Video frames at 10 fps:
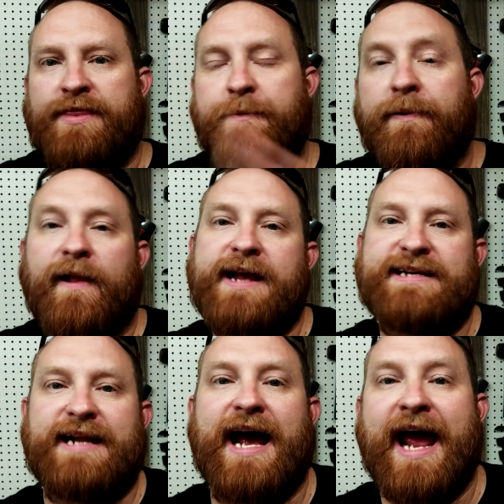the plates
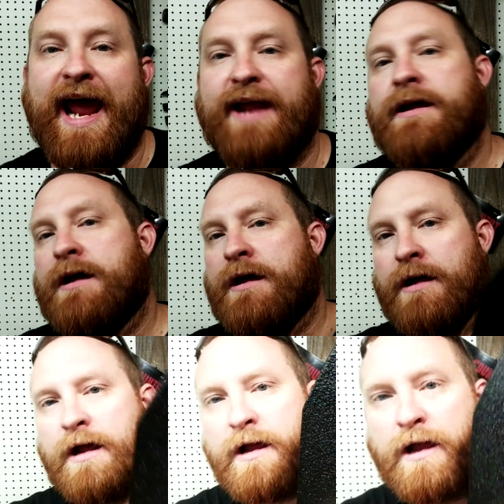that I had
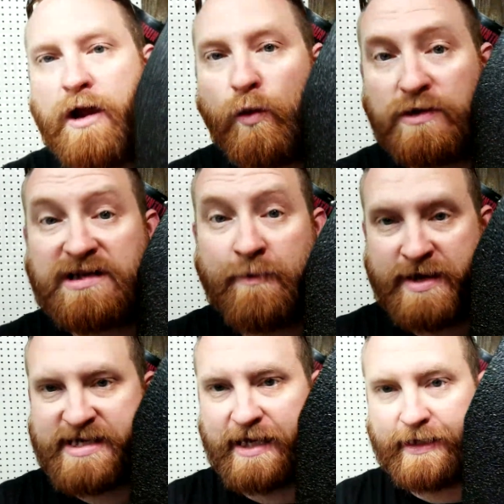was Come
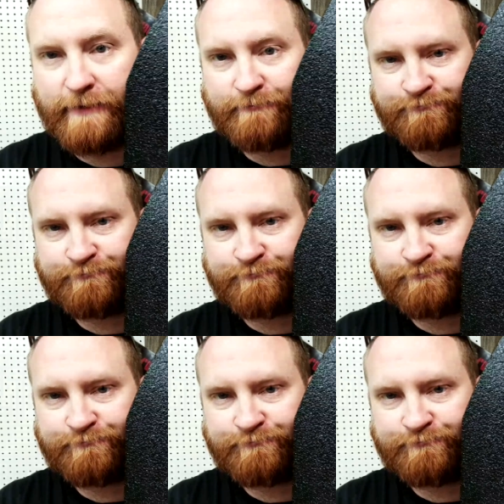and Take It.